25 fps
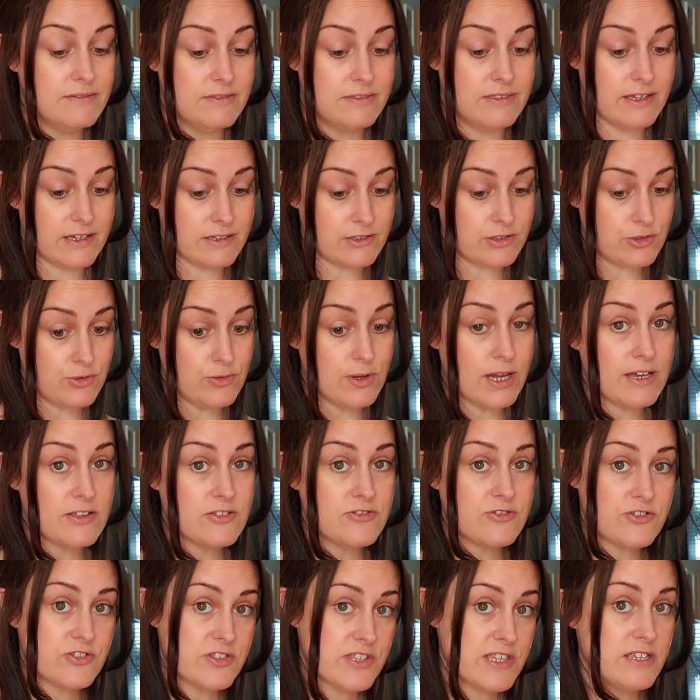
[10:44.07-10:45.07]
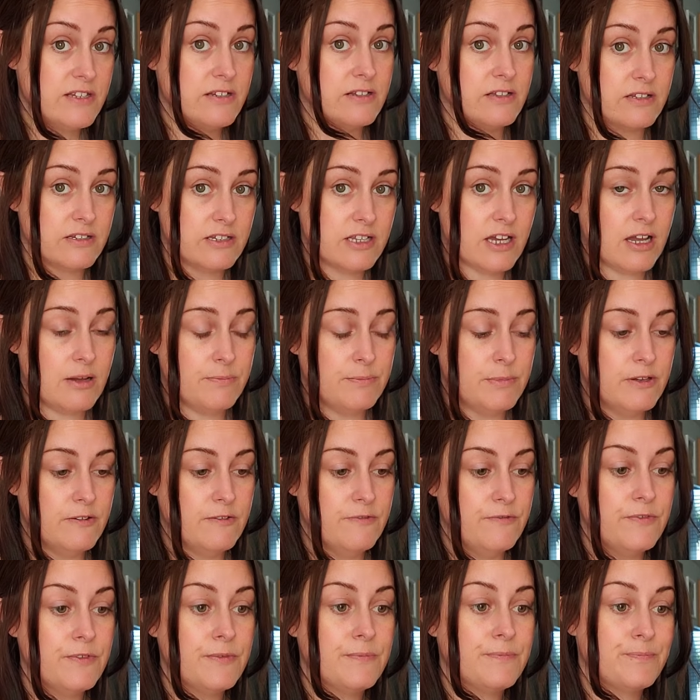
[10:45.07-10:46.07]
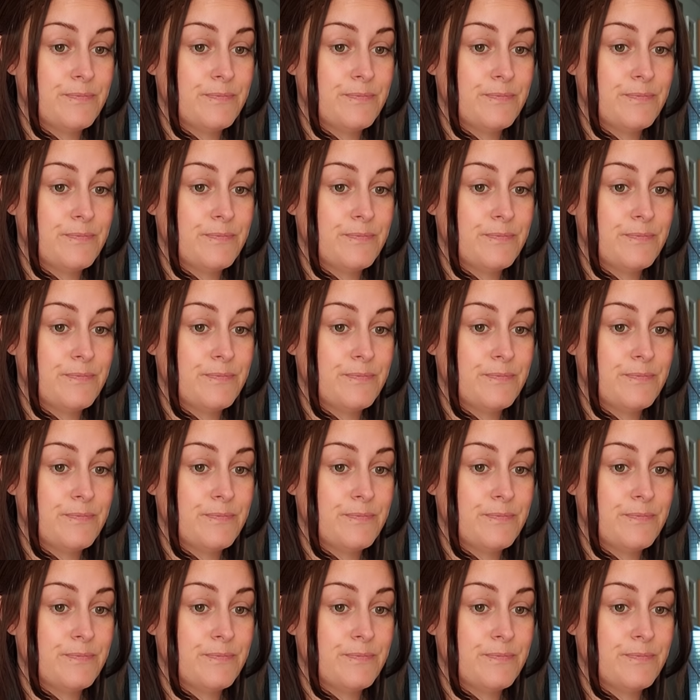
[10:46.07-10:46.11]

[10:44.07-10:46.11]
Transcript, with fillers: that you guys are sitting on top of,